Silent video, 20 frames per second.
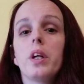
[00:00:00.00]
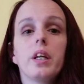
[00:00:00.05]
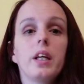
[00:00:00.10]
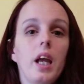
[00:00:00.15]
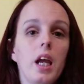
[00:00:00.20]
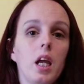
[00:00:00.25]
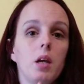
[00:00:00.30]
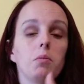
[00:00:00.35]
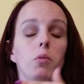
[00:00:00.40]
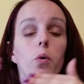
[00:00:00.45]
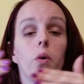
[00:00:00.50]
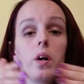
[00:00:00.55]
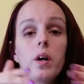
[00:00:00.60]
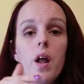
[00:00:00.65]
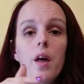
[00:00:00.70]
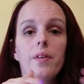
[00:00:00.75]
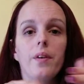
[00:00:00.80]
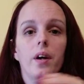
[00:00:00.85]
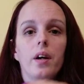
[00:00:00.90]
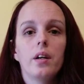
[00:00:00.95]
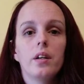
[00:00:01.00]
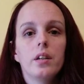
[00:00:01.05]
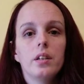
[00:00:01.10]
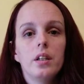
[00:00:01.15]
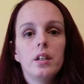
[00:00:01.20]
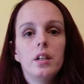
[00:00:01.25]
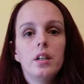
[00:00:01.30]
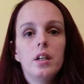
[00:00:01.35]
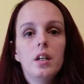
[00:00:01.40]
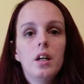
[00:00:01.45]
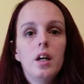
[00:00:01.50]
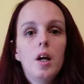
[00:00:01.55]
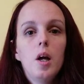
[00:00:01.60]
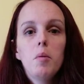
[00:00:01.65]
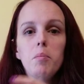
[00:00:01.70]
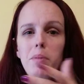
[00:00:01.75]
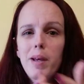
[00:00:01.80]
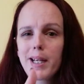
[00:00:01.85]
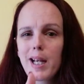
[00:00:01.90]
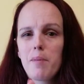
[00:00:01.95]
of game or another.
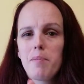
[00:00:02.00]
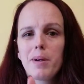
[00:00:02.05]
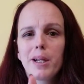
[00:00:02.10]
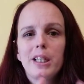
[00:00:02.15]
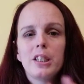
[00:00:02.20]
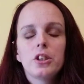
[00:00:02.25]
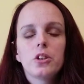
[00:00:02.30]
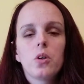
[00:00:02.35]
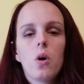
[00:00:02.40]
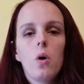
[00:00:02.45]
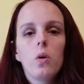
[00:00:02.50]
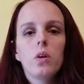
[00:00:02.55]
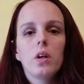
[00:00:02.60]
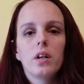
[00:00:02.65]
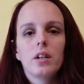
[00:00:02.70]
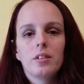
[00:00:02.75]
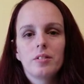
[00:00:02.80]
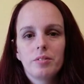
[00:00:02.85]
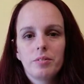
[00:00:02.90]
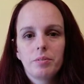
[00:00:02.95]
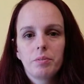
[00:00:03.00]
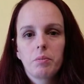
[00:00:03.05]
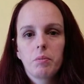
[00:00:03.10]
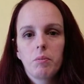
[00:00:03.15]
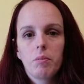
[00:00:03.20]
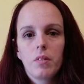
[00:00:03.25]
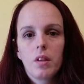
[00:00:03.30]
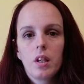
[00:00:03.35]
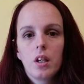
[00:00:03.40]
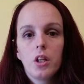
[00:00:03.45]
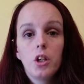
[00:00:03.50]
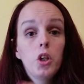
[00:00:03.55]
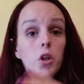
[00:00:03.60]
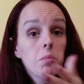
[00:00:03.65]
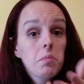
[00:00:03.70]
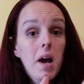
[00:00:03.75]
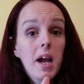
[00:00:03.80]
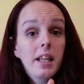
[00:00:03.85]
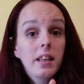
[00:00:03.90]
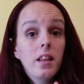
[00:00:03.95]
Pick up a controller.
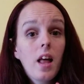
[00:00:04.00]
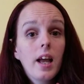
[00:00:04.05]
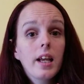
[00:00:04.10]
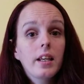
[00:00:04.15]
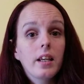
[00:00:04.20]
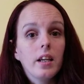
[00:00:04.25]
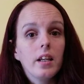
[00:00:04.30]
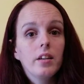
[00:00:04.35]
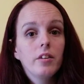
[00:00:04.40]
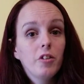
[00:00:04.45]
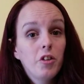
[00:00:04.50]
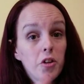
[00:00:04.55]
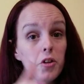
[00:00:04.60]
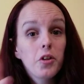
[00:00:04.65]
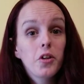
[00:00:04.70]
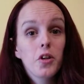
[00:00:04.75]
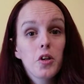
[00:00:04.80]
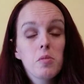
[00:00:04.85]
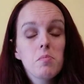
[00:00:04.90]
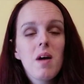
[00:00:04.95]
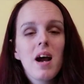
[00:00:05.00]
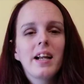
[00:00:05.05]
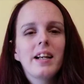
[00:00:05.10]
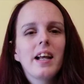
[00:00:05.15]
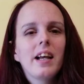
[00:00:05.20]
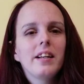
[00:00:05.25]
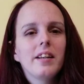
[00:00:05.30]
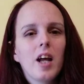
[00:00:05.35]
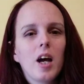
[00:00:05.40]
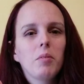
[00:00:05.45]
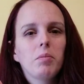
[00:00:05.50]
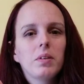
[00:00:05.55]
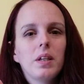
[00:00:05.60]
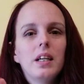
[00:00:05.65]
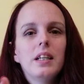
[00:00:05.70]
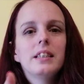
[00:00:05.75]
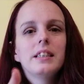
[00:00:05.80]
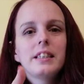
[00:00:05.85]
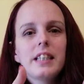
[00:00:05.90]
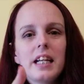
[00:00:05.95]
You might like it. You might end up
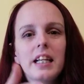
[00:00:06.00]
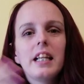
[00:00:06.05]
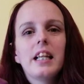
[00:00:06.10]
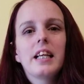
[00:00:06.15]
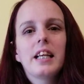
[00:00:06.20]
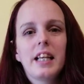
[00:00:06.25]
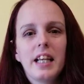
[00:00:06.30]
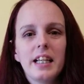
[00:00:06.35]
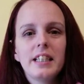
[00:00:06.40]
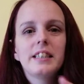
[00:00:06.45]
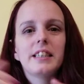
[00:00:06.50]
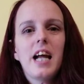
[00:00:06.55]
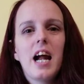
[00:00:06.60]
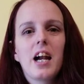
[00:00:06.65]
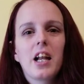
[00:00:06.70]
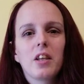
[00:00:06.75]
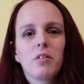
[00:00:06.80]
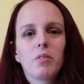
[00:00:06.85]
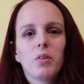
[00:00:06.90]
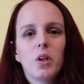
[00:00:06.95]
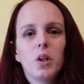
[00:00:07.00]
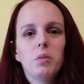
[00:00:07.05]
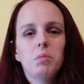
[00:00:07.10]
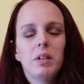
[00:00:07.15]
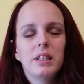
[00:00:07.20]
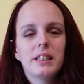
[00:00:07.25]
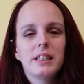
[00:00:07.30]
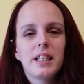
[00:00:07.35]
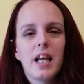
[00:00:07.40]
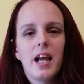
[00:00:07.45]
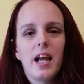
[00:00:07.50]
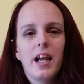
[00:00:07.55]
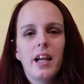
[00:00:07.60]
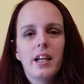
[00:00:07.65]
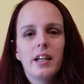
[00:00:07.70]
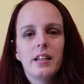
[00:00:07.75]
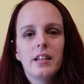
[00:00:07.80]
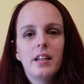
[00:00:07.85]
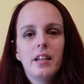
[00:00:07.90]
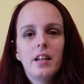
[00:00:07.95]
sending the kids out of the room and
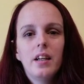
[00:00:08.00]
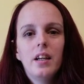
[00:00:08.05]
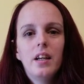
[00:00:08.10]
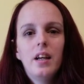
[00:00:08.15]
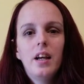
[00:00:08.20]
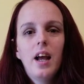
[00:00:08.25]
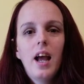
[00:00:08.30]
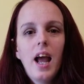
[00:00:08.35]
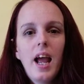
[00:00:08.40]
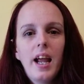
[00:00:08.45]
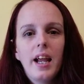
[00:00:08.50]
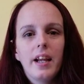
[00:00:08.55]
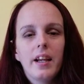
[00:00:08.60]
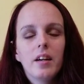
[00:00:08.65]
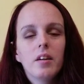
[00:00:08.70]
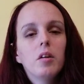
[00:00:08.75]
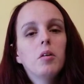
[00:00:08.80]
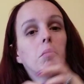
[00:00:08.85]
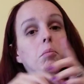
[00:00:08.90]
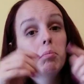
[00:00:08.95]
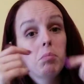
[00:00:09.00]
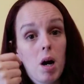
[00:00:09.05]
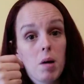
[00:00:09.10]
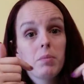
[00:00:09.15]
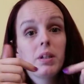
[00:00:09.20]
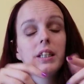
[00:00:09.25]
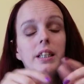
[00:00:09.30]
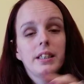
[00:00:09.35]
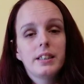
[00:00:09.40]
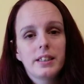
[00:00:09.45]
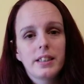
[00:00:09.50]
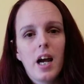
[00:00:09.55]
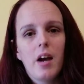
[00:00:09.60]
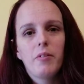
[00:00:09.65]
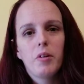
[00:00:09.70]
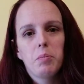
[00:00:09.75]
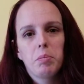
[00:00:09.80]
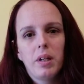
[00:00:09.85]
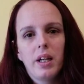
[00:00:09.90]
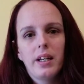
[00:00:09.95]
saying, hey, mama needs
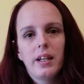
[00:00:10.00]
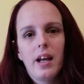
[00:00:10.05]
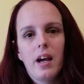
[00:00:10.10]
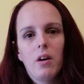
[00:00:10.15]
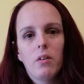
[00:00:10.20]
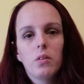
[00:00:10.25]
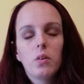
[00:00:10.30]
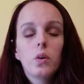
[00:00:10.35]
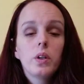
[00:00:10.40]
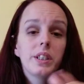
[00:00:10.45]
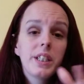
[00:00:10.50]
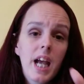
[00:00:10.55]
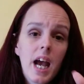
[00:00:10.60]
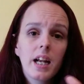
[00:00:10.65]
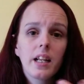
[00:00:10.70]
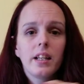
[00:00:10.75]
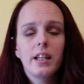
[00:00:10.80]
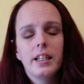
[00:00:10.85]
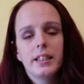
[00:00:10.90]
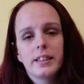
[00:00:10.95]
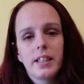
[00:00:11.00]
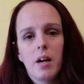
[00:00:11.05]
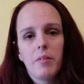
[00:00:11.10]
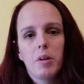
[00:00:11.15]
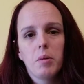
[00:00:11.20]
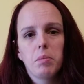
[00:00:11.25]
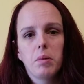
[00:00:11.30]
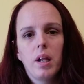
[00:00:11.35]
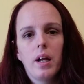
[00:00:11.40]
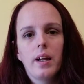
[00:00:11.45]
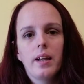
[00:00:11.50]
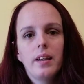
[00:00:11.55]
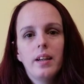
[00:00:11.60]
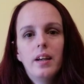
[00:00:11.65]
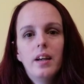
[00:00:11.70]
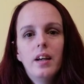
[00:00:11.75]
time to play now, or daddy needs time to play.